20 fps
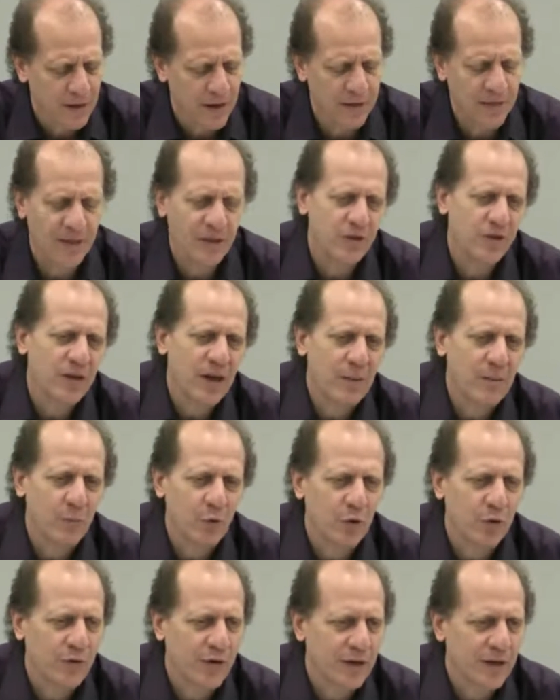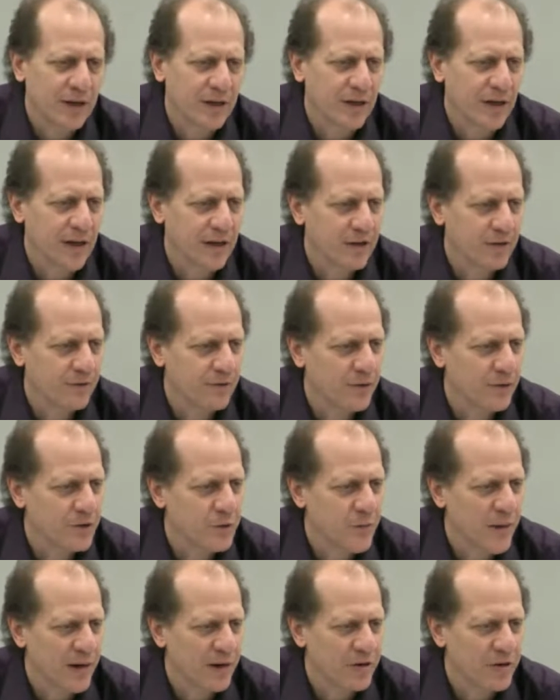and then you get moving and it
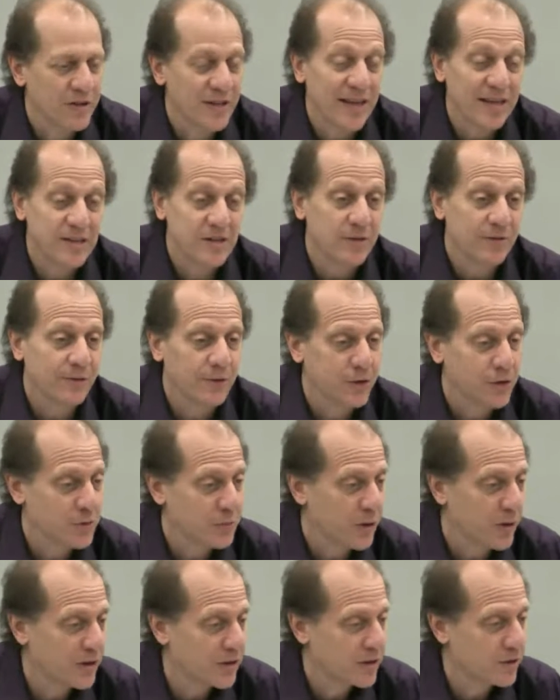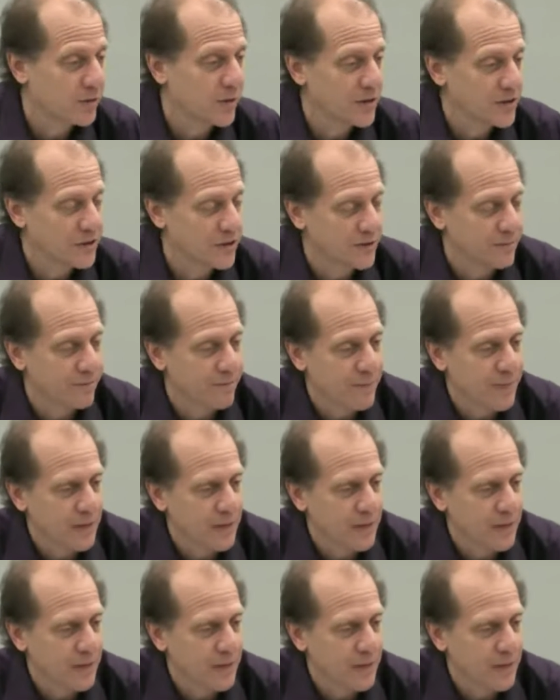feels better. So that's the first part of the question.